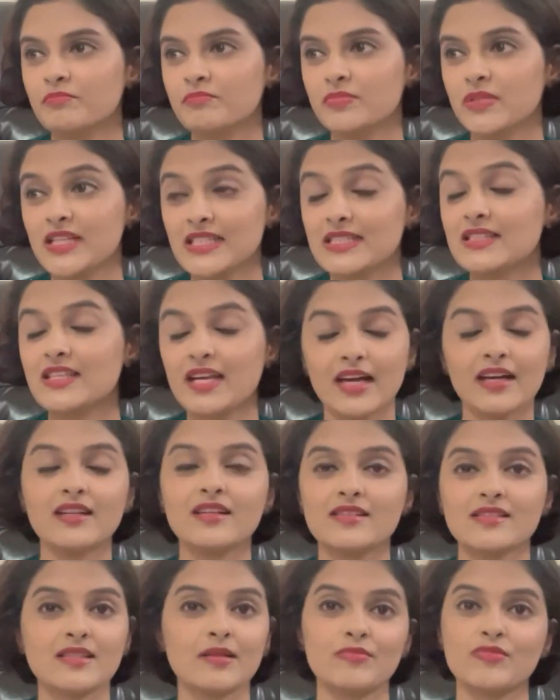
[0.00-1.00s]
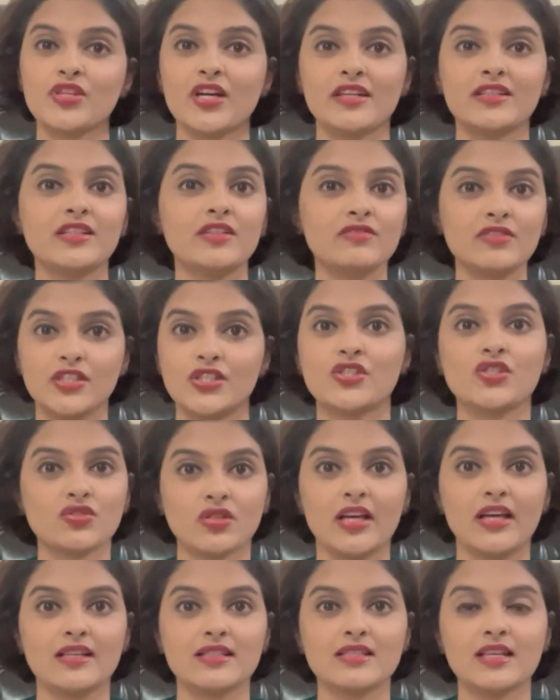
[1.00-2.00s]
Is there subjective
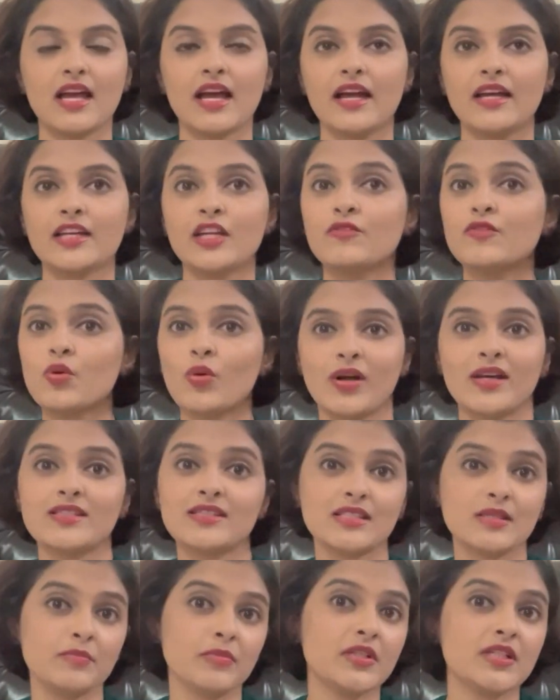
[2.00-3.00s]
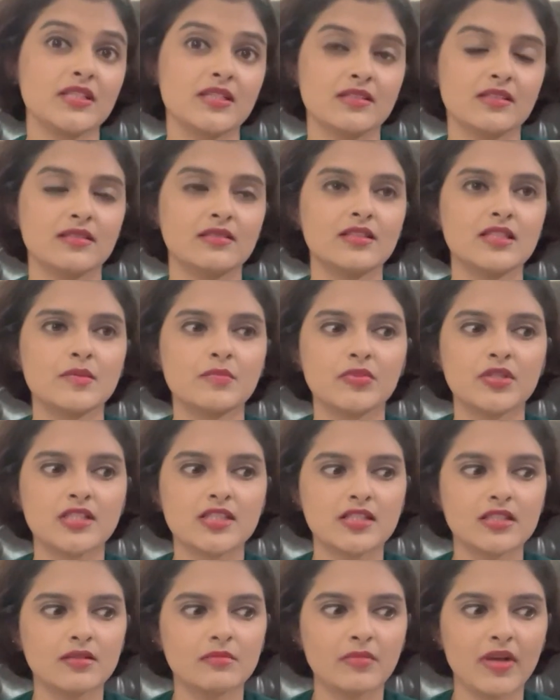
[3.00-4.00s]
distress? And if you ask this
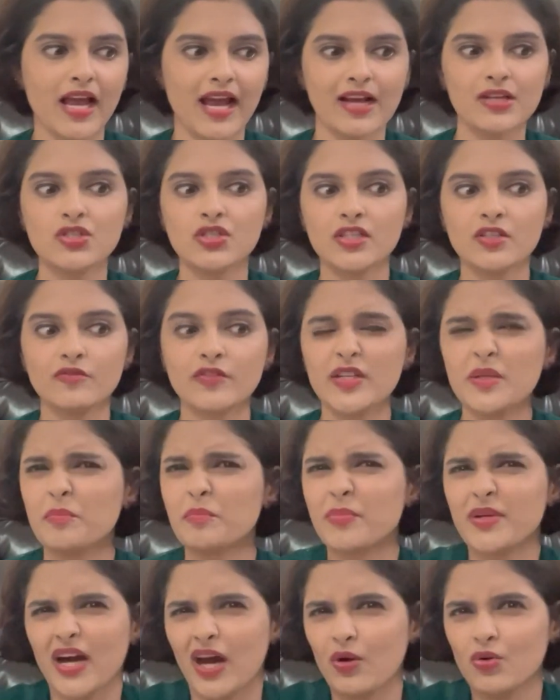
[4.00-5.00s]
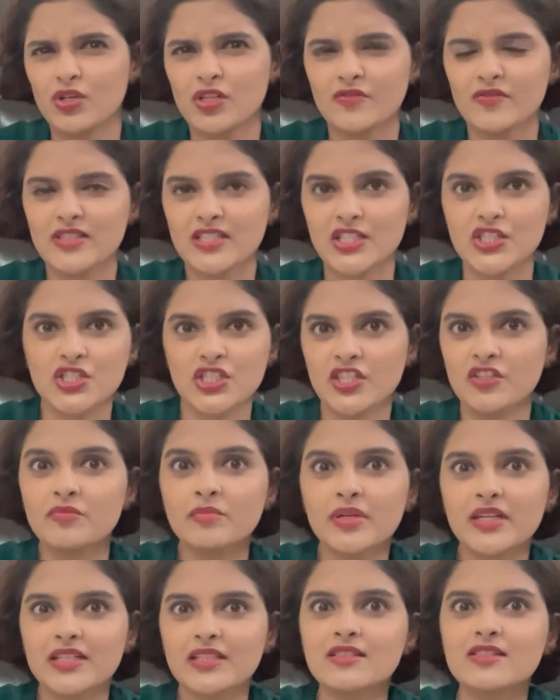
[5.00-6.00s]
person may actually feel proud of his
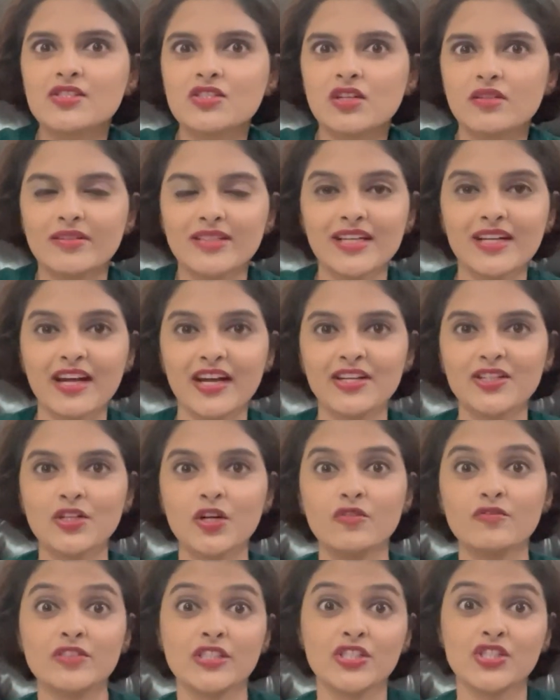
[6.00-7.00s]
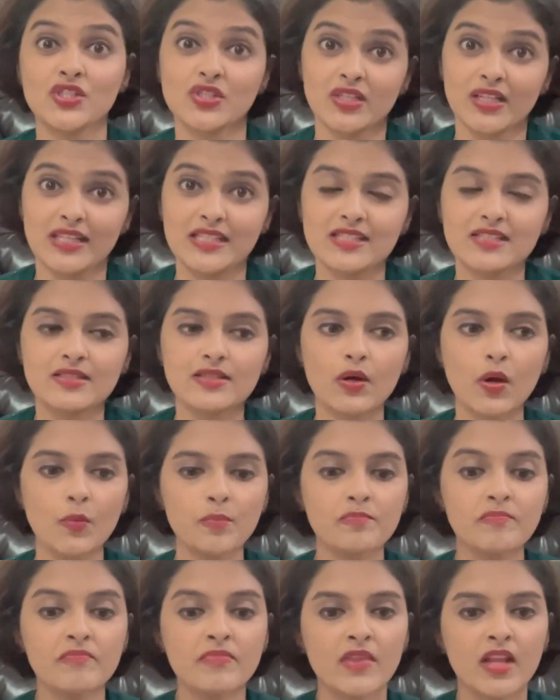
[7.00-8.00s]
achievement instead of any kind of distress.
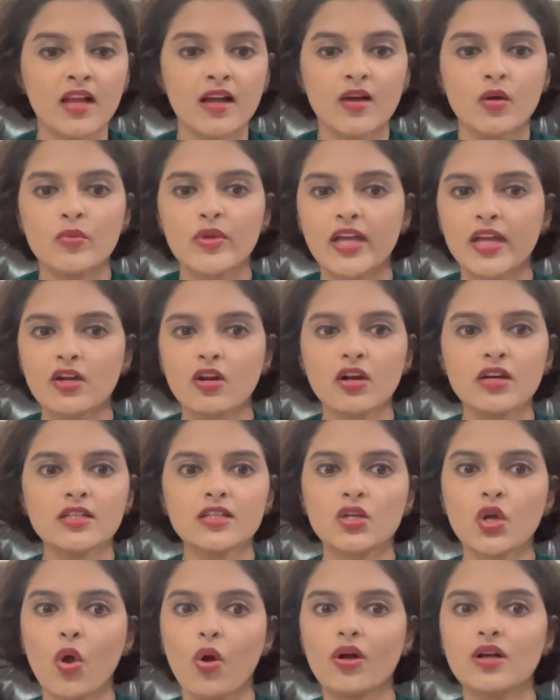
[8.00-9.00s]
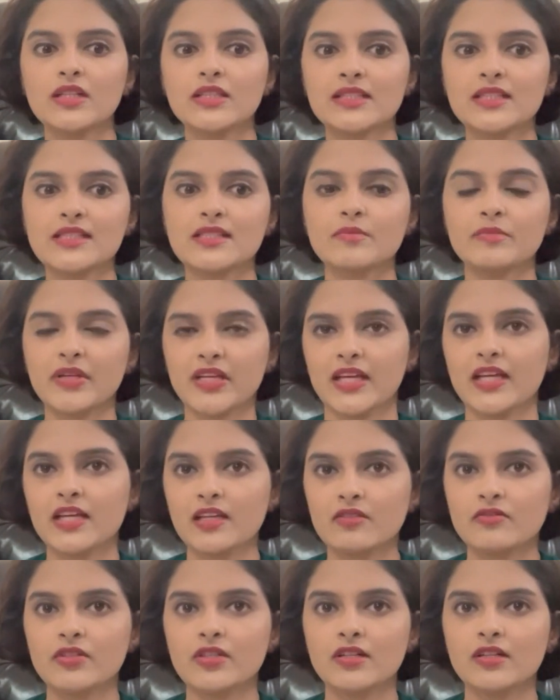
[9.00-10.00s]
So we cannot call this
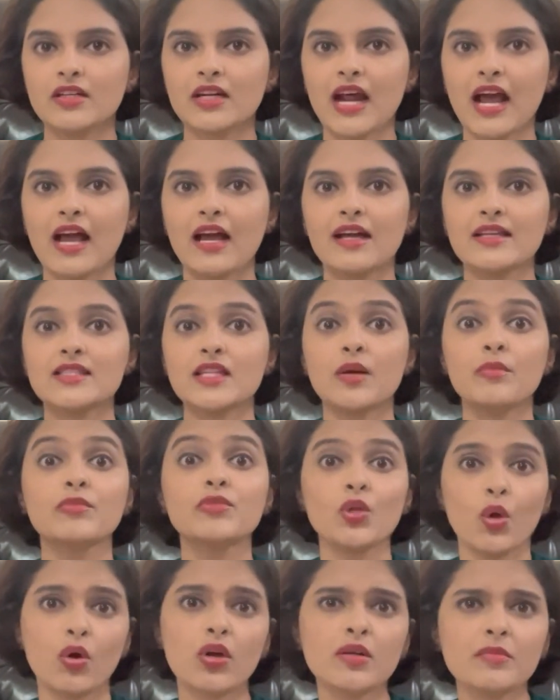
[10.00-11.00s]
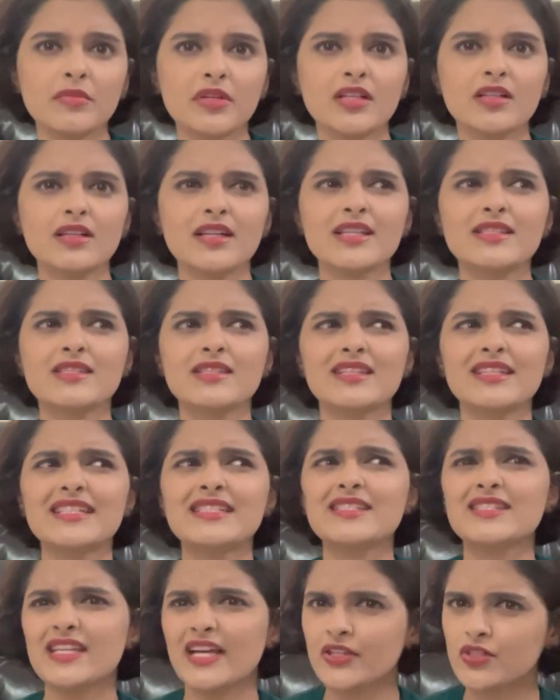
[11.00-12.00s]
behavior as abnormal. It's
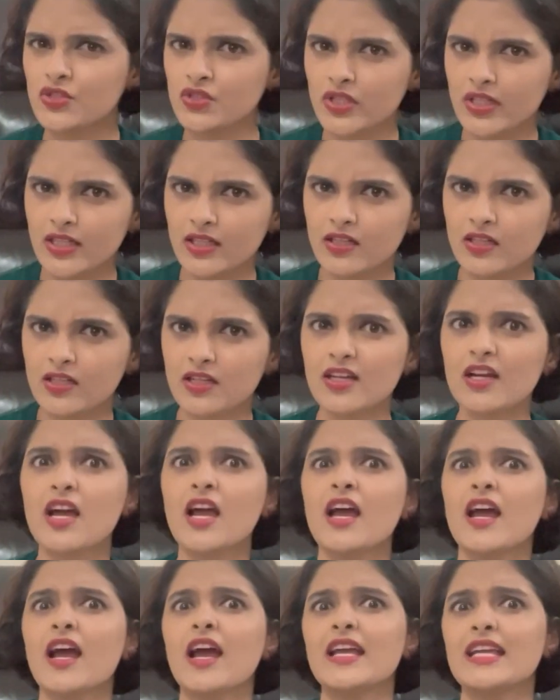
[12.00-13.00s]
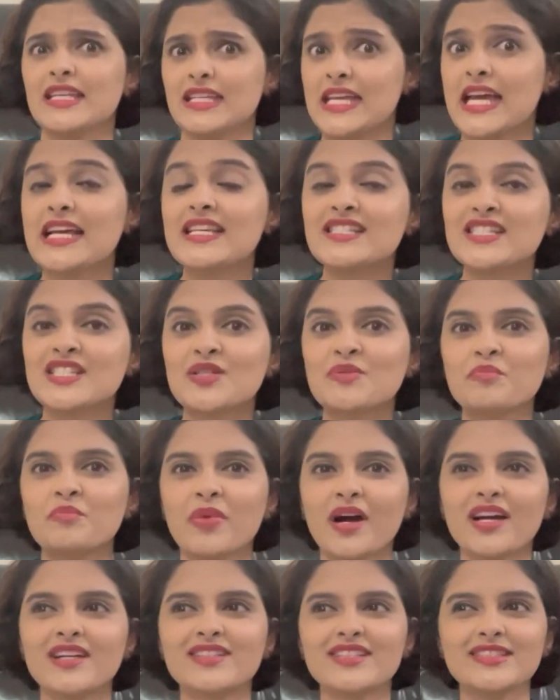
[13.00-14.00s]
eccentric, yes,
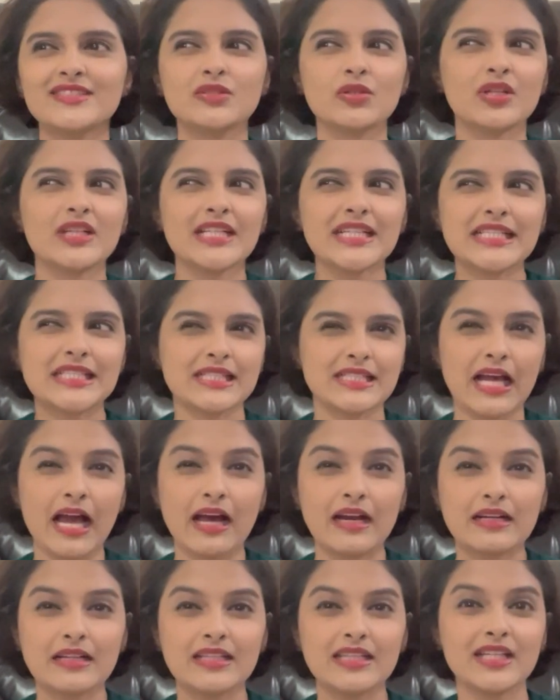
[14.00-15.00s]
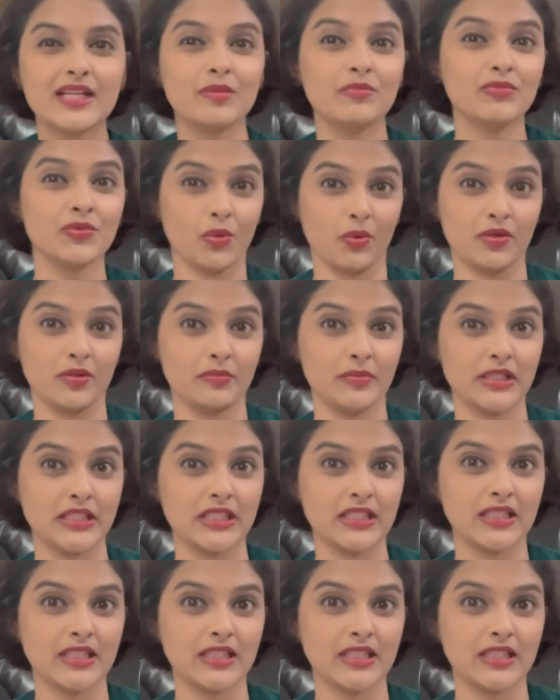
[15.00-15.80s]
but not exactly abnormal.